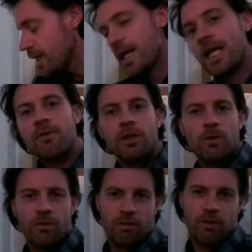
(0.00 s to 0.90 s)

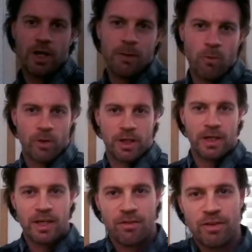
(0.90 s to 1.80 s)
Skywalker
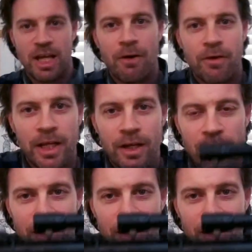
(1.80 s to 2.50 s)
is carrying